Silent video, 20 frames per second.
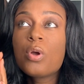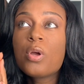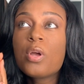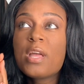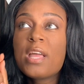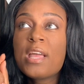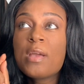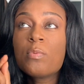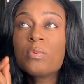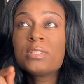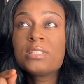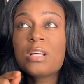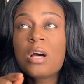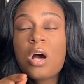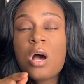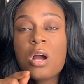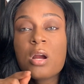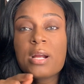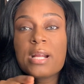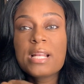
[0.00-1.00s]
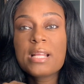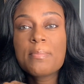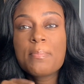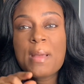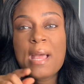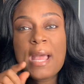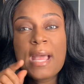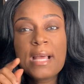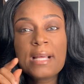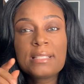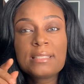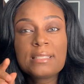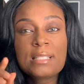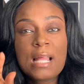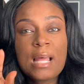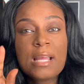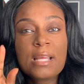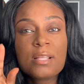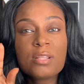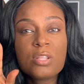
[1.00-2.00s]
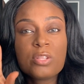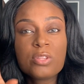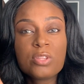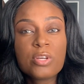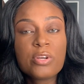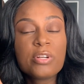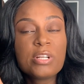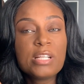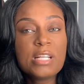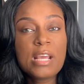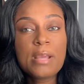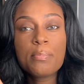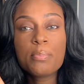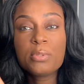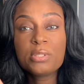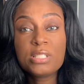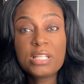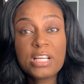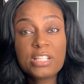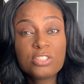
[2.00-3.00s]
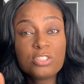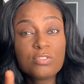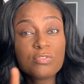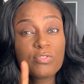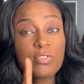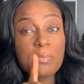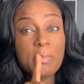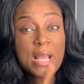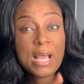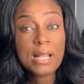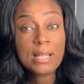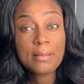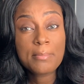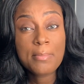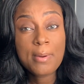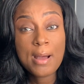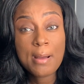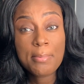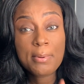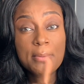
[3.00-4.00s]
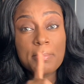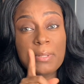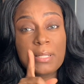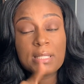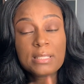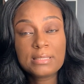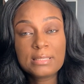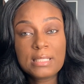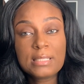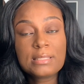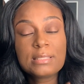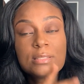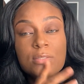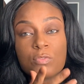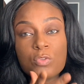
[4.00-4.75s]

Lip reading: it was already past like the 30-day protection from Alibaba, because that's of